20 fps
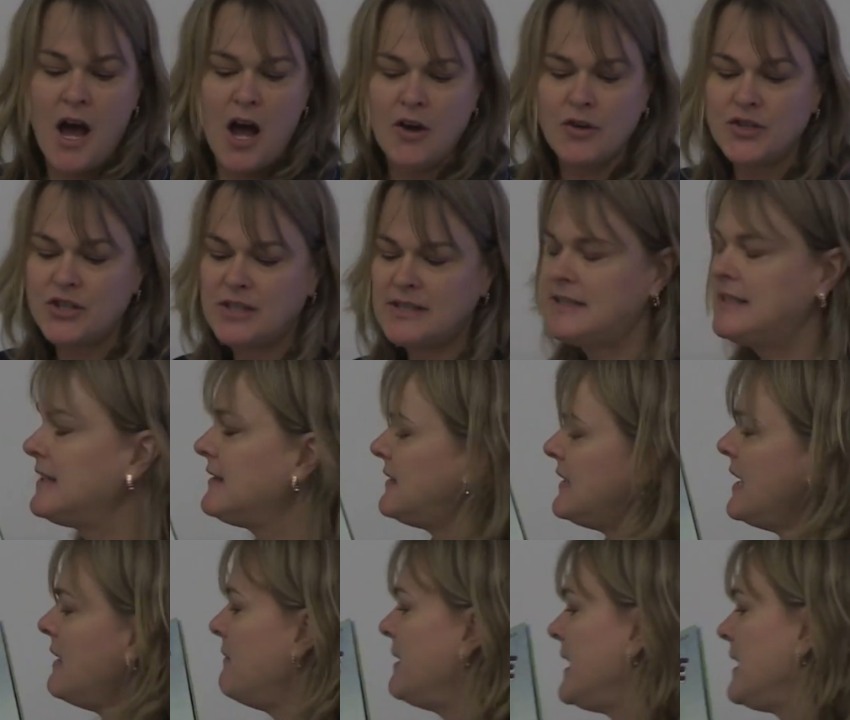Oh, just
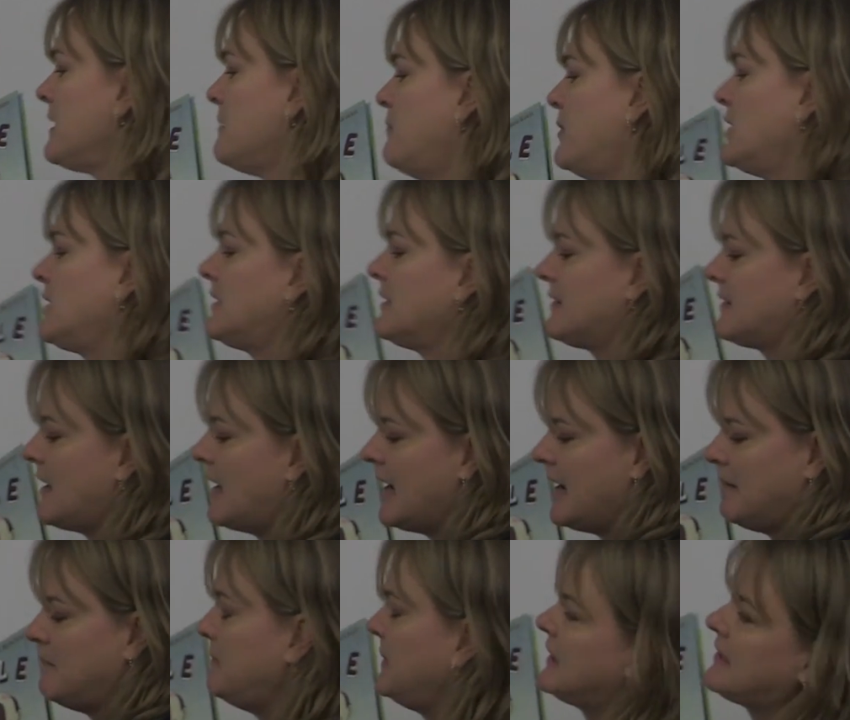examining the book
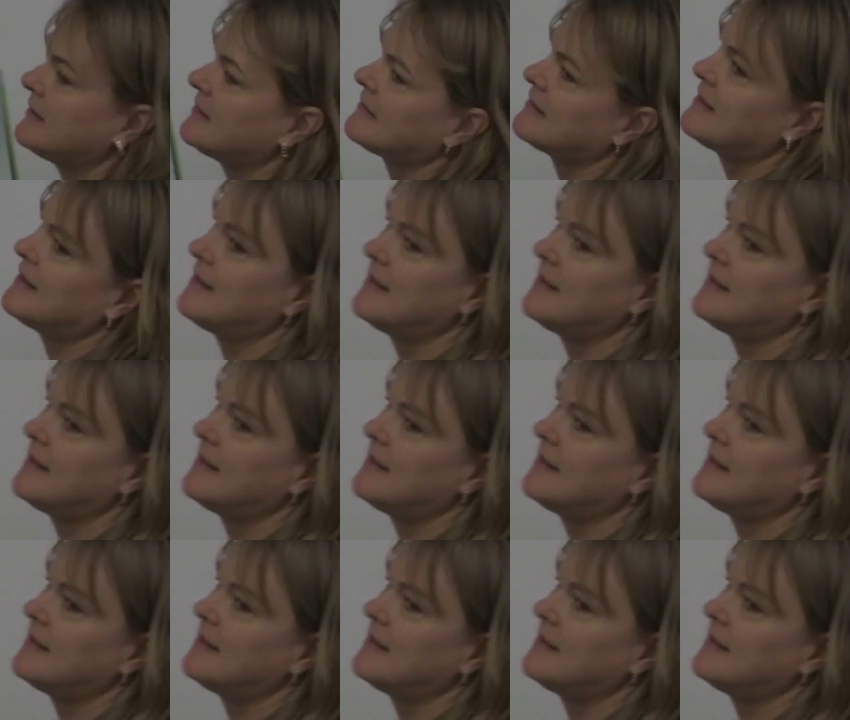design because